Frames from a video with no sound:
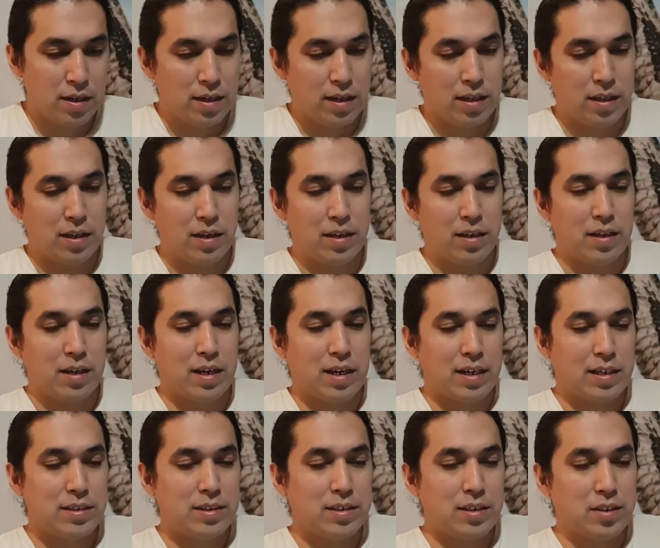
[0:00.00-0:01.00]
And then in the
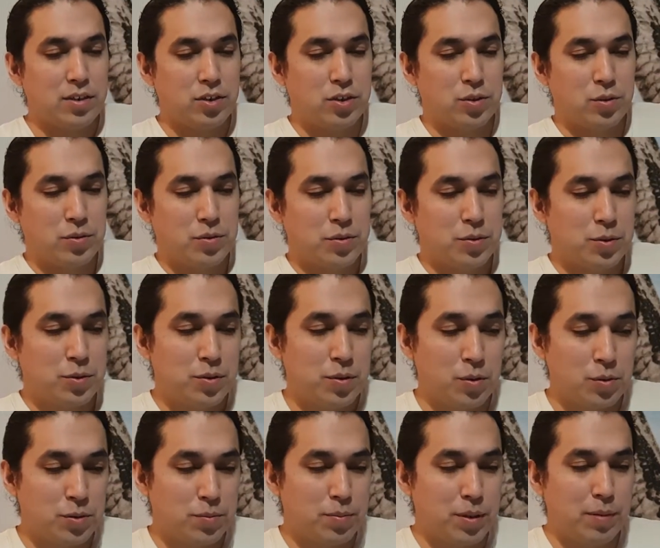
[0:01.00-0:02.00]
next scene shows
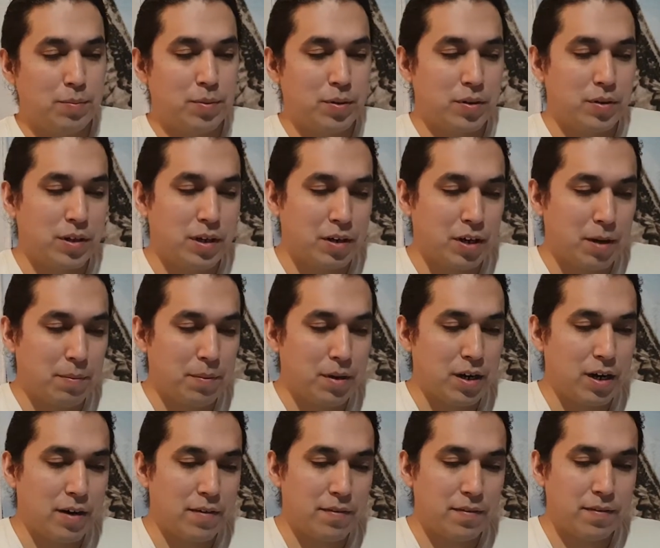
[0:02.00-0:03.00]
those people that are coming
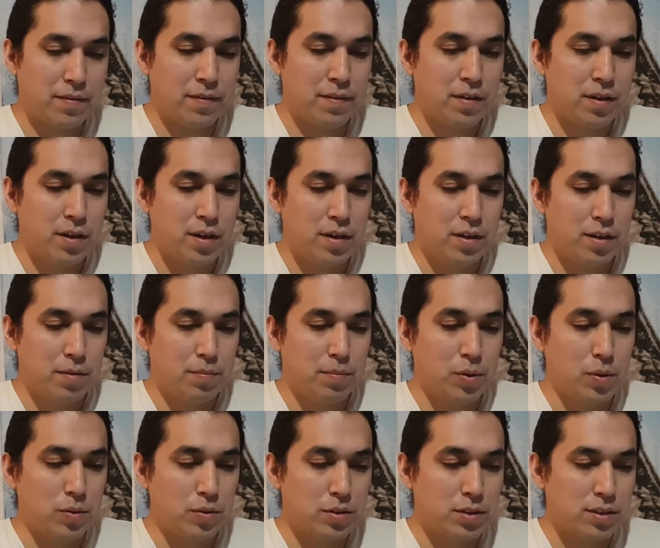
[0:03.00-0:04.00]
off the
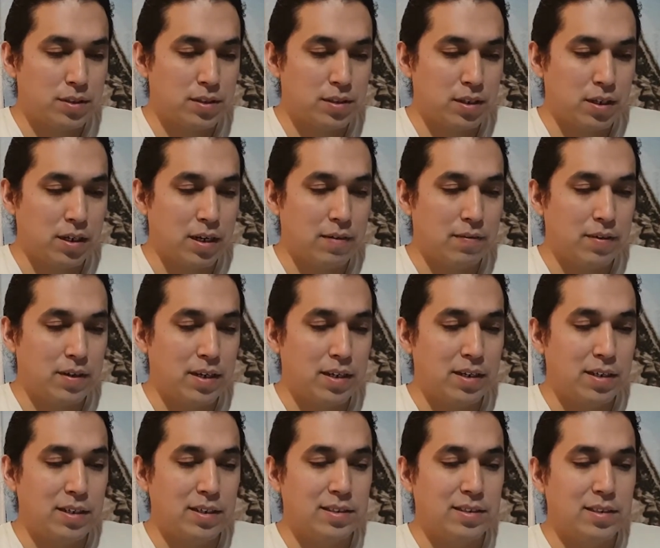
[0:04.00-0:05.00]
boats, giving
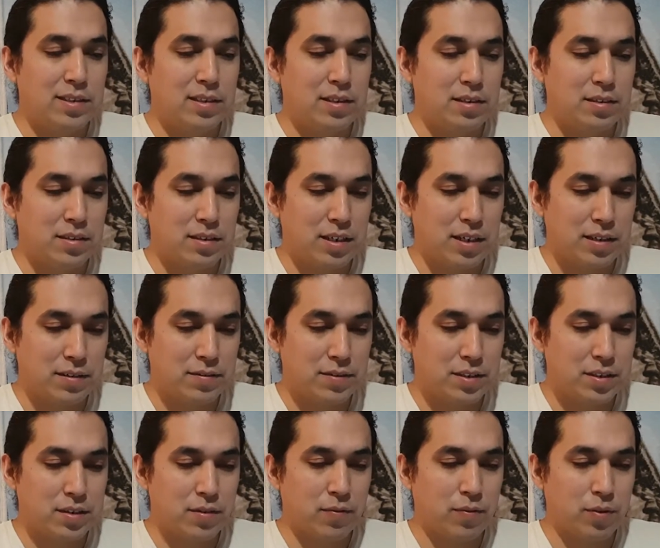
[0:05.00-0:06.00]
these Indians
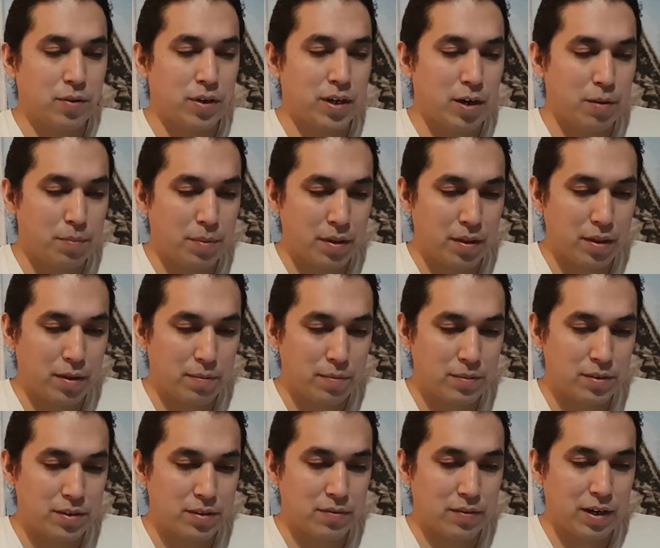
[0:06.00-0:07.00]
gifts for helping them
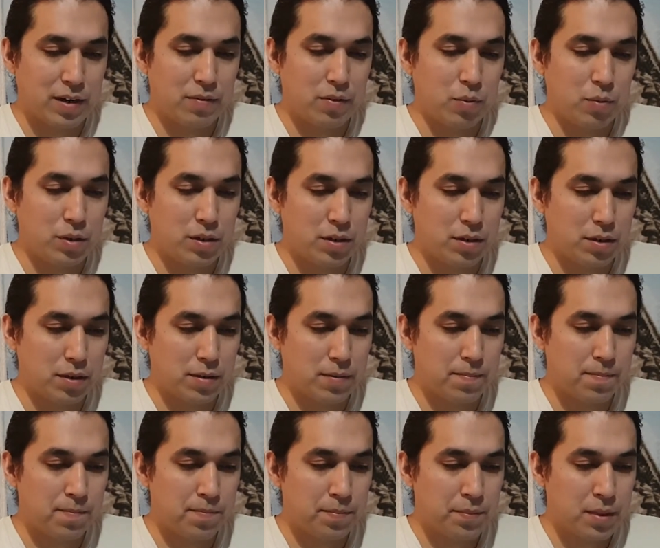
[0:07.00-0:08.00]
survive the winter.
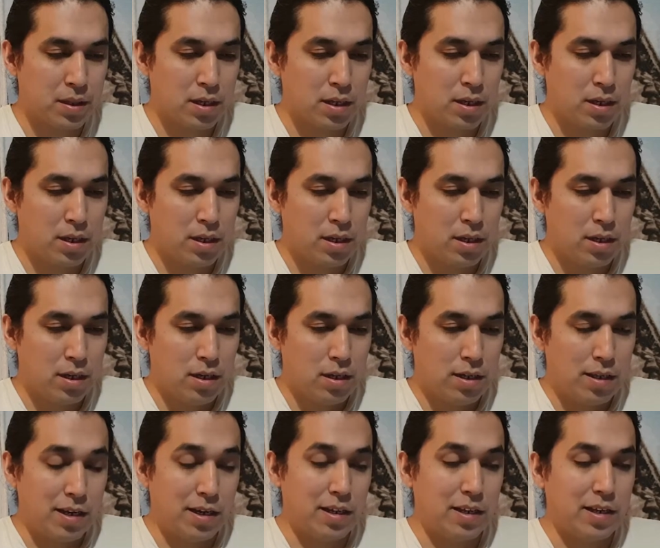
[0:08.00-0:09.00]

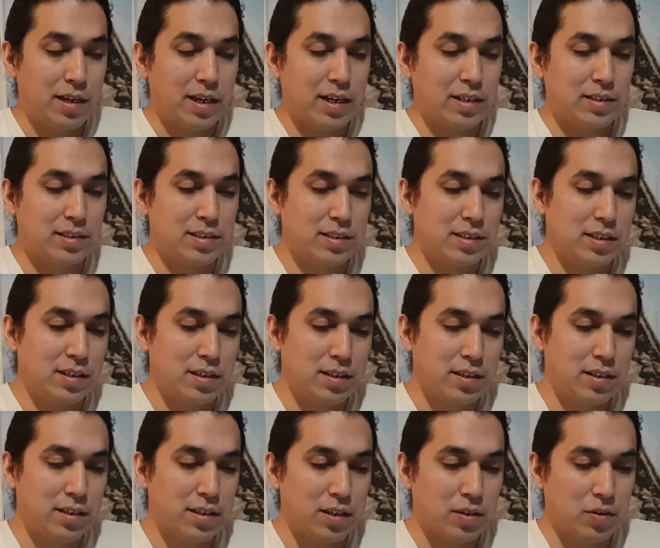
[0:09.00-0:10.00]
Then in the next scene,
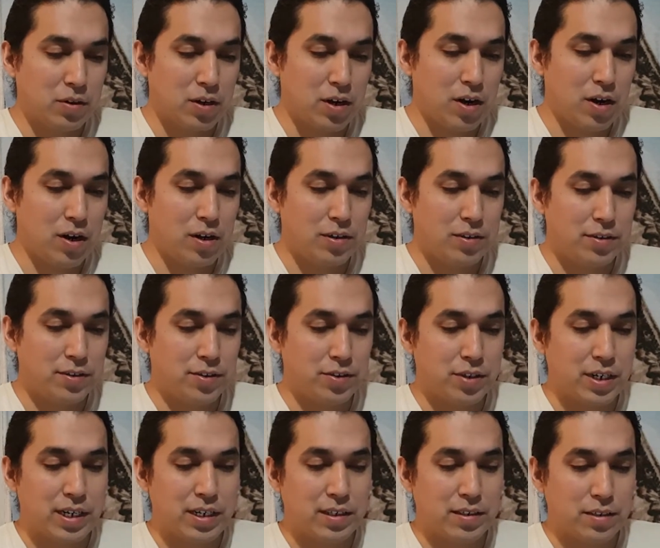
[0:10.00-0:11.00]
there were cars,
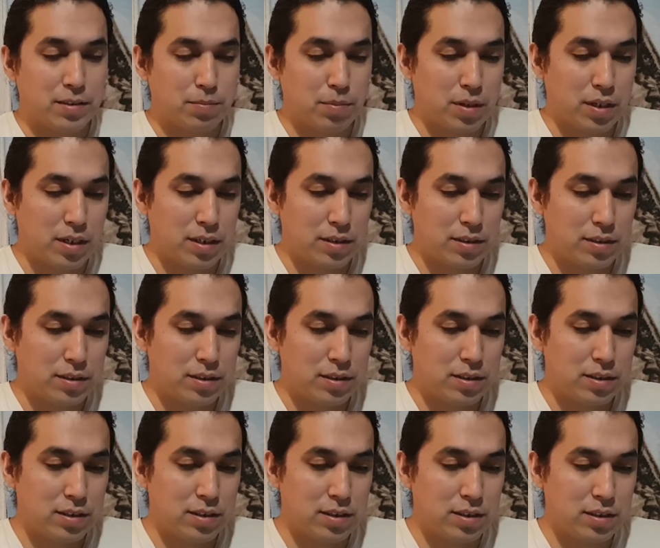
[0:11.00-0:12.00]
trains, planes,
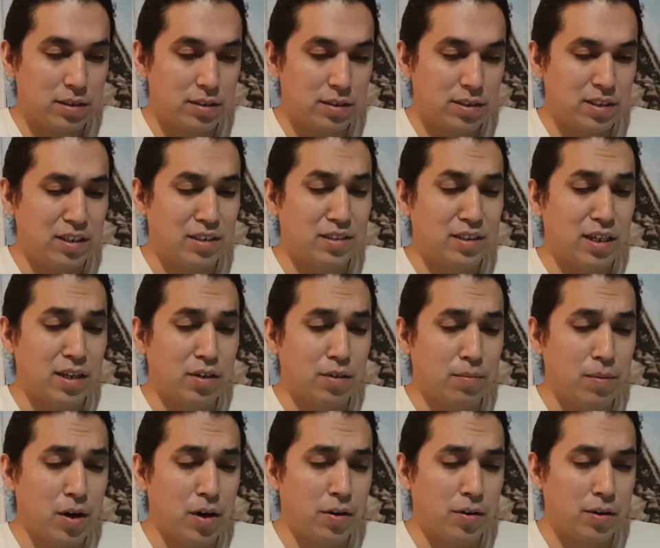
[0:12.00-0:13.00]
cities that look
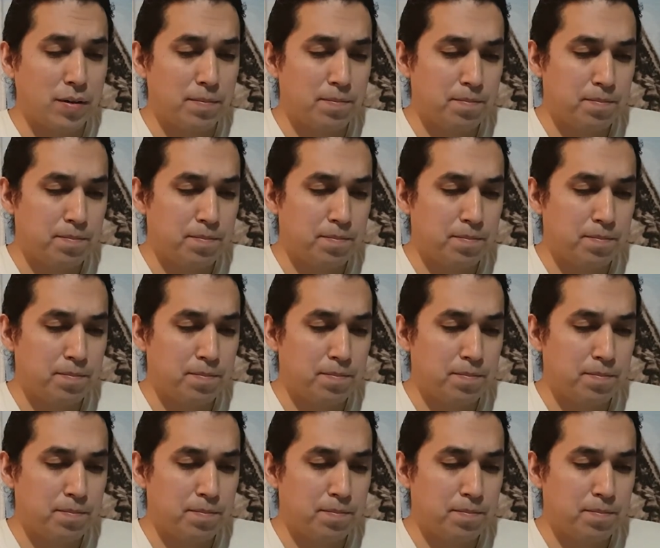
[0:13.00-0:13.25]
modern.